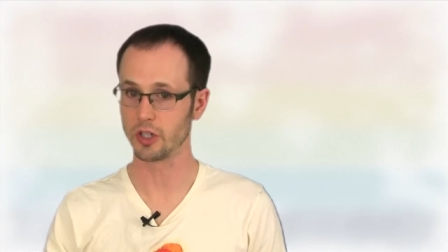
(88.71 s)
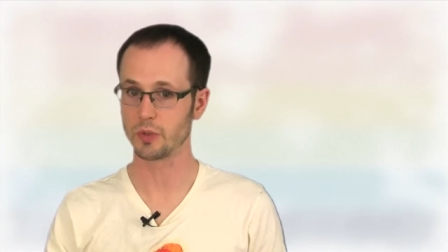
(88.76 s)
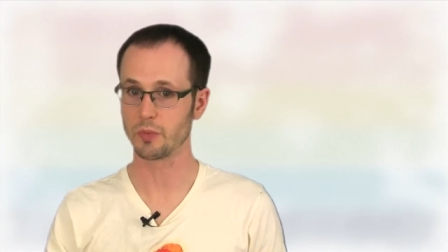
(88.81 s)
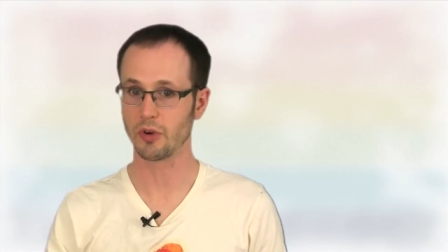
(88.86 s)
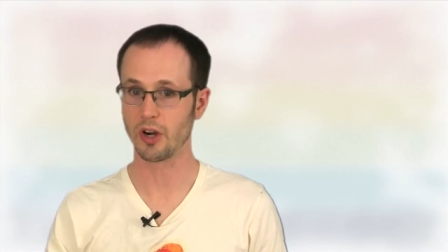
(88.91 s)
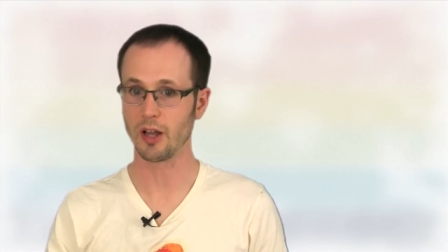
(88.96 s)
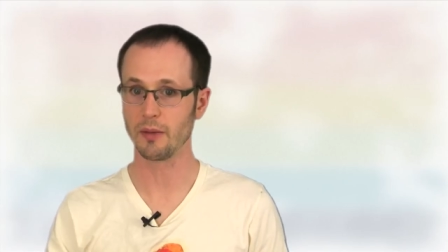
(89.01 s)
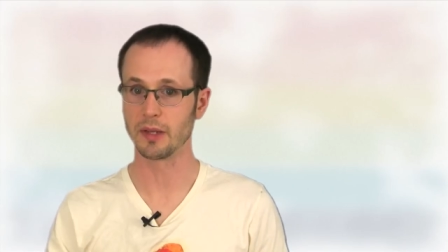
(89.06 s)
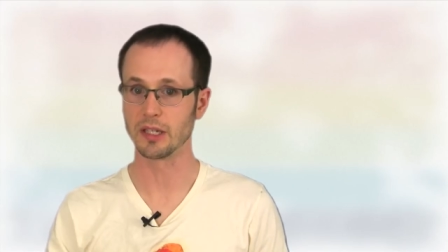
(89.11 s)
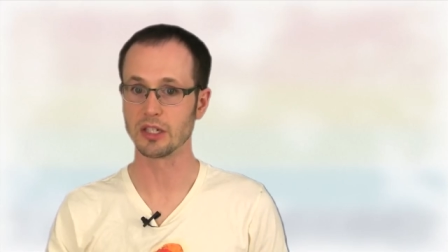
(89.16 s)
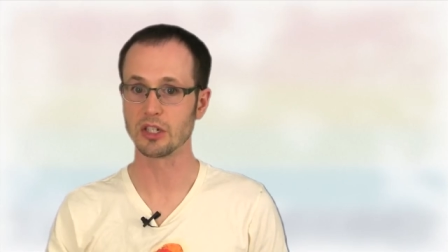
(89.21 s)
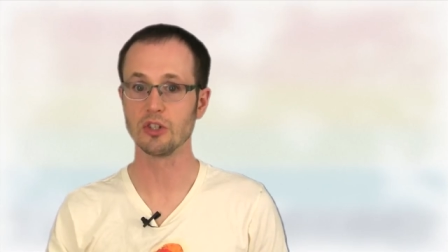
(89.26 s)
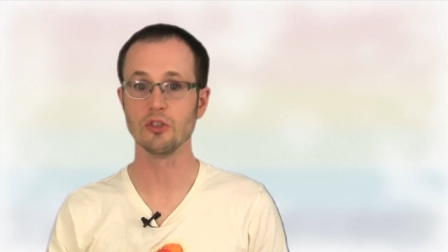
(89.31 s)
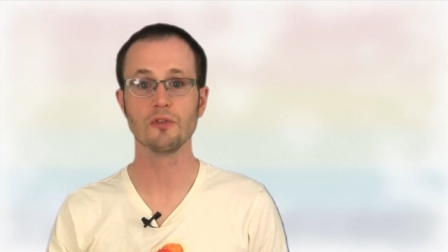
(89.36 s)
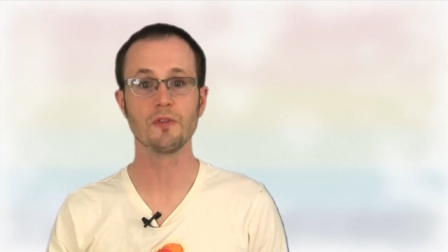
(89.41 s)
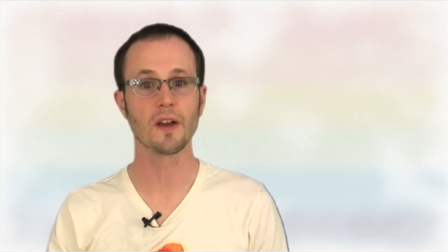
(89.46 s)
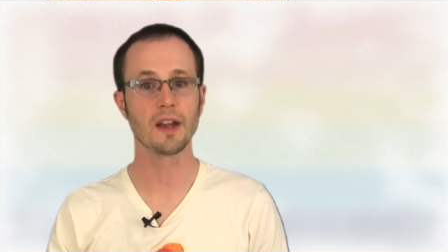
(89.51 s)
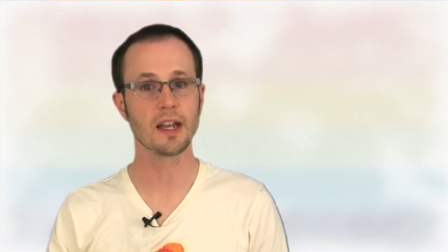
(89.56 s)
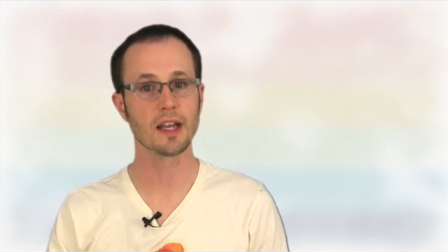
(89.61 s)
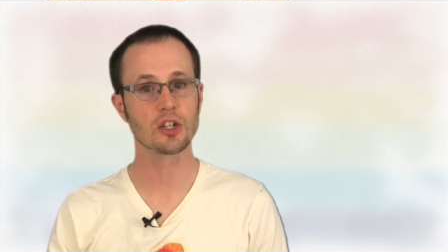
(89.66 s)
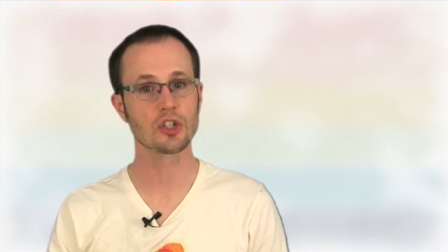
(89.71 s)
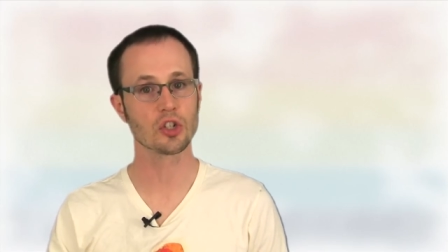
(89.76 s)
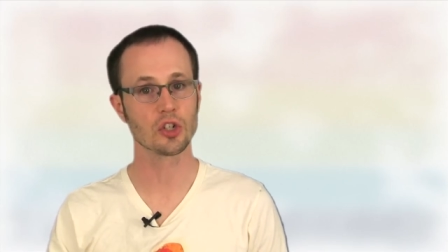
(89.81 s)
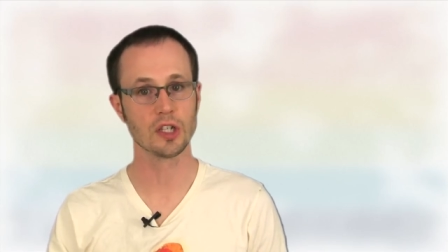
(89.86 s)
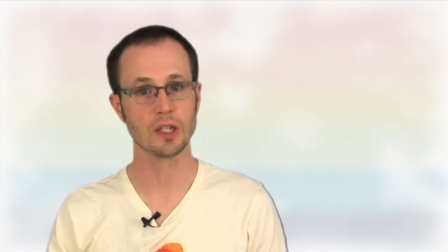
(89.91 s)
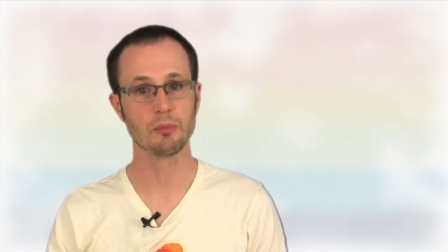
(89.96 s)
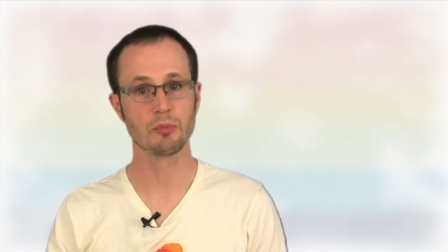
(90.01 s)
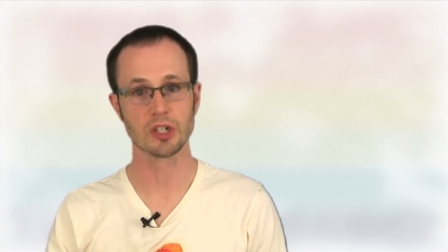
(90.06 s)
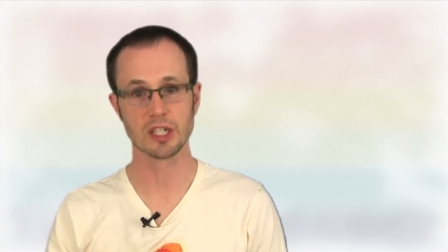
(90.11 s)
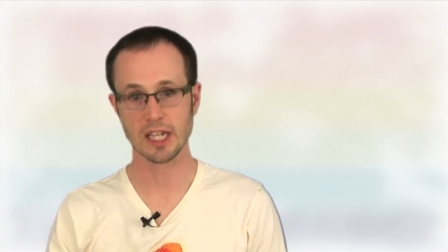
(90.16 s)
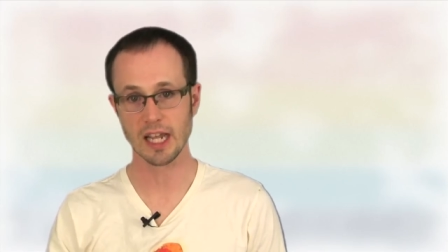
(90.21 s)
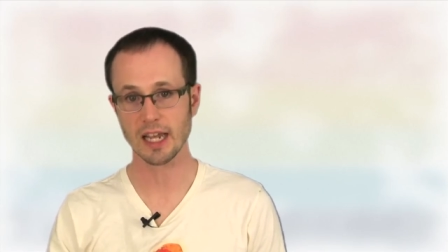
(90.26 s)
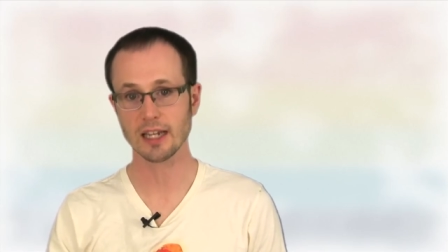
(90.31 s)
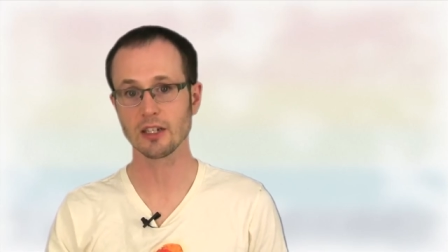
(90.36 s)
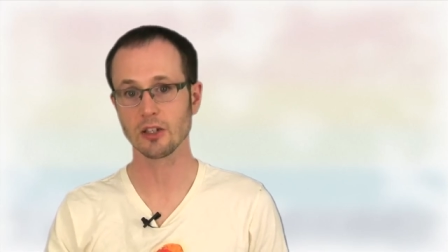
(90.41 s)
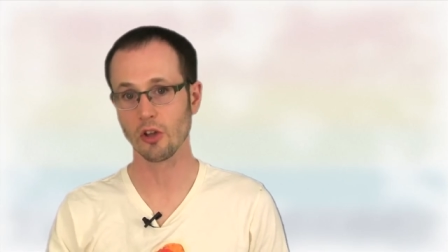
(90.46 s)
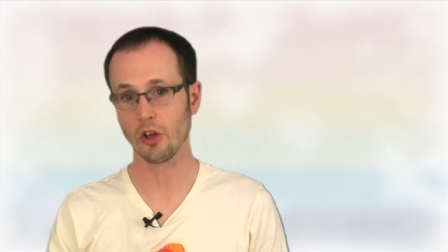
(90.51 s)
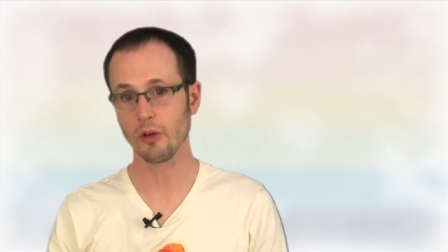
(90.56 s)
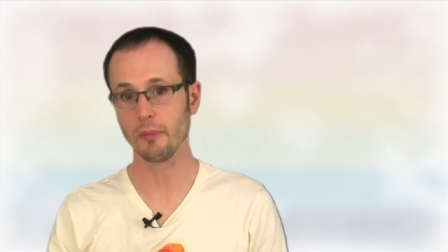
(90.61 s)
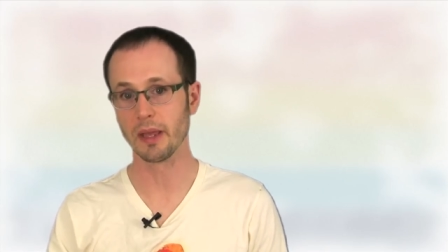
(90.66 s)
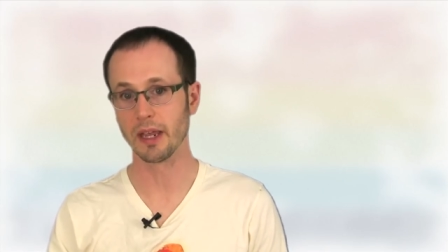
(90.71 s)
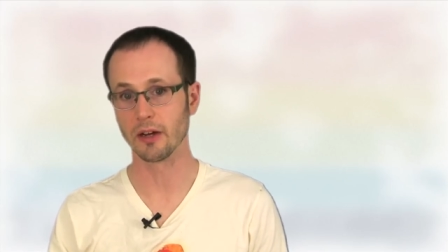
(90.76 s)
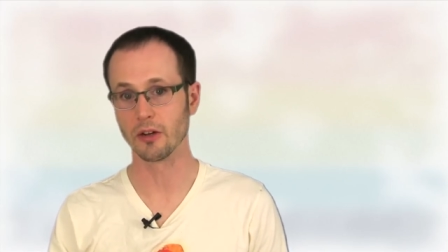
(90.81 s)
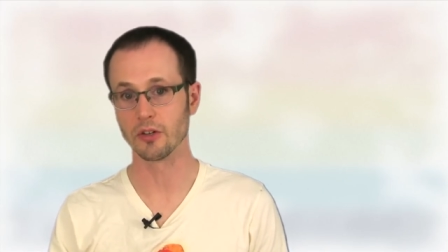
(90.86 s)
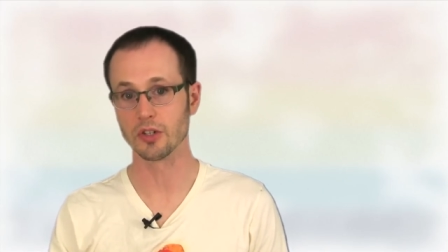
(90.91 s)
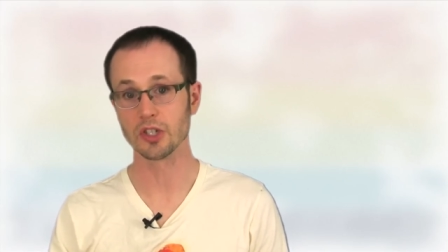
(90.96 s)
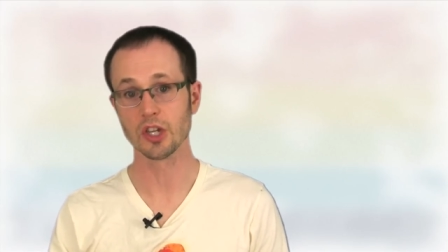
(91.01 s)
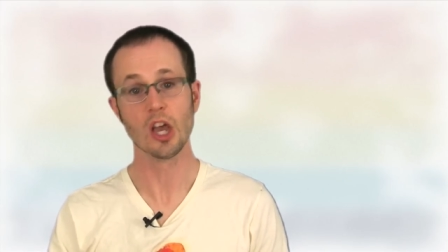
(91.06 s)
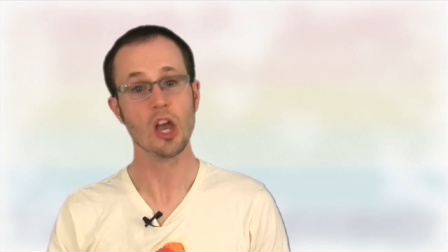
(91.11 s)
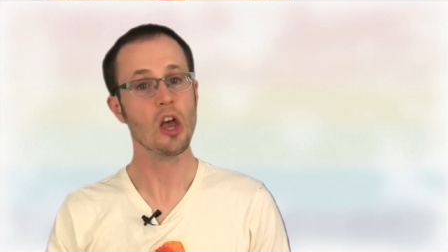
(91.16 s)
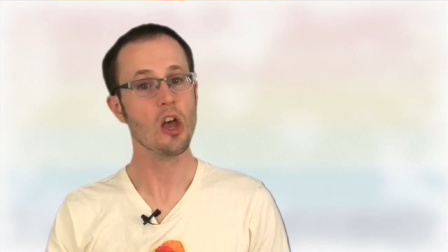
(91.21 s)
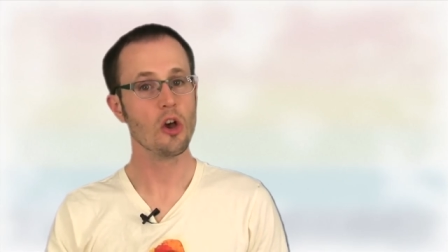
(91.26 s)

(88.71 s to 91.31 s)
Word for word: his promise to financially protect lawmakers